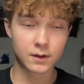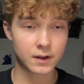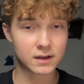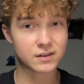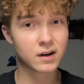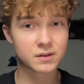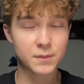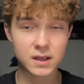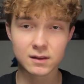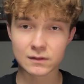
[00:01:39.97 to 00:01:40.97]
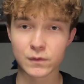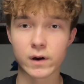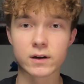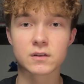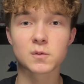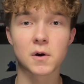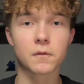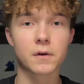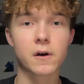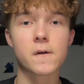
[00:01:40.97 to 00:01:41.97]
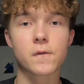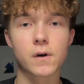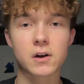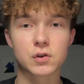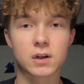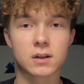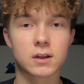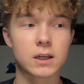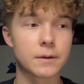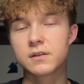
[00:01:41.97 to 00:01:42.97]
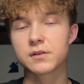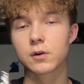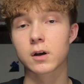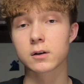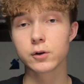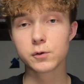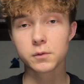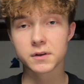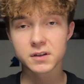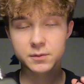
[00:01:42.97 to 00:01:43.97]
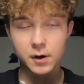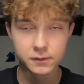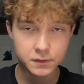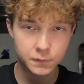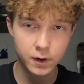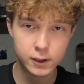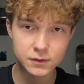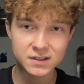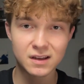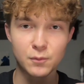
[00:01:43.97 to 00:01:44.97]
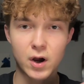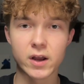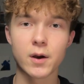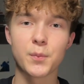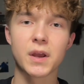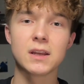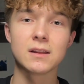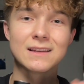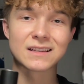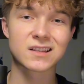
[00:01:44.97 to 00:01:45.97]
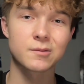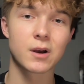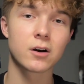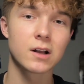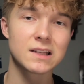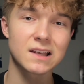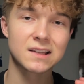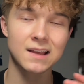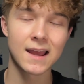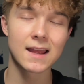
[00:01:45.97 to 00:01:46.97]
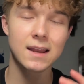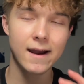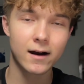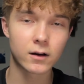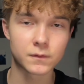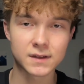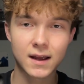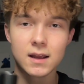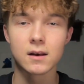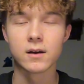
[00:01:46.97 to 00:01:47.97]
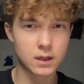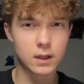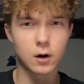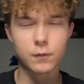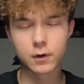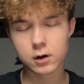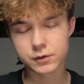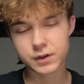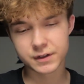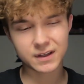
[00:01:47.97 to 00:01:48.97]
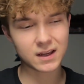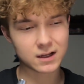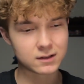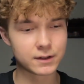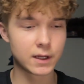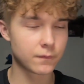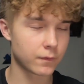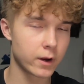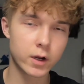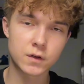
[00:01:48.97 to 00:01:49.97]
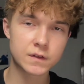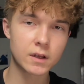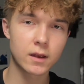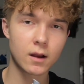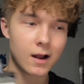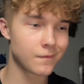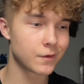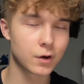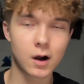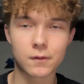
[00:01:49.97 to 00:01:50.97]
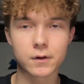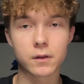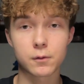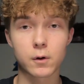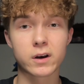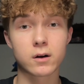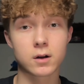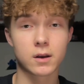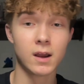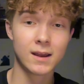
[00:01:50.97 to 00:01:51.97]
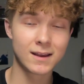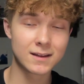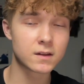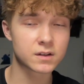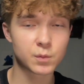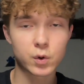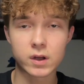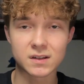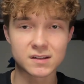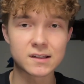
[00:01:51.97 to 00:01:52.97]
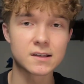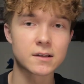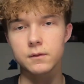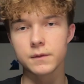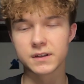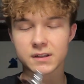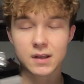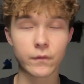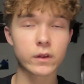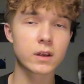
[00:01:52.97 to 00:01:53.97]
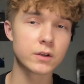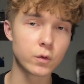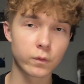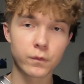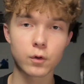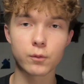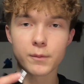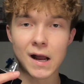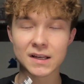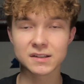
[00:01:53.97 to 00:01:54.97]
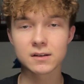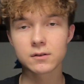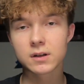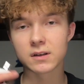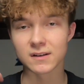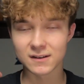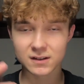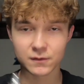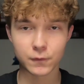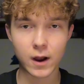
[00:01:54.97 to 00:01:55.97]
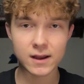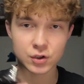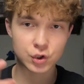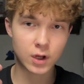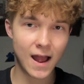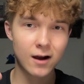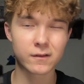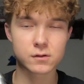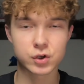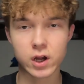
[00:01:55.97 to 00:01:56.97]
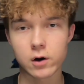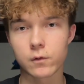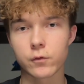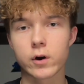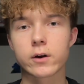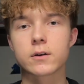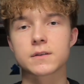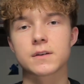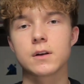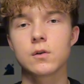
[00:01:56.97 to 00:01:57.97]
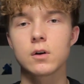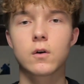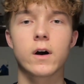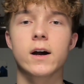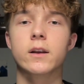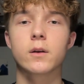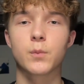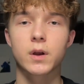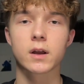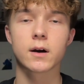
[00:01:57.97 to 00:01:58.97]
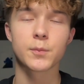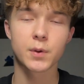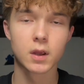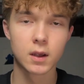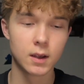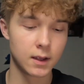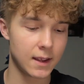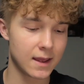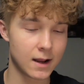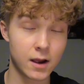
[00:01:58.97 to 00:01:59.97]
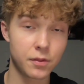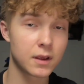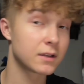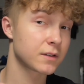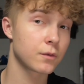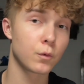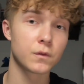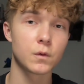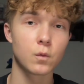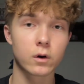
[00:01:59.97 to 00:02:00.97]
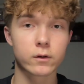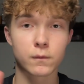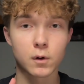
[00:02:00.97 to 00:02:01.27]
it does make this fragrance smell very fresh and clean. So to conclude with the smell of this fragrance, in my opinion, the smell is a 10 out of 10. And overall, just a clean fragrance that I feel confident throwing on in the spring season. This is definitely a youthful, masculine, fresh, out of the shower fragrance that you can go ahead and pick up. And I think it's going to work for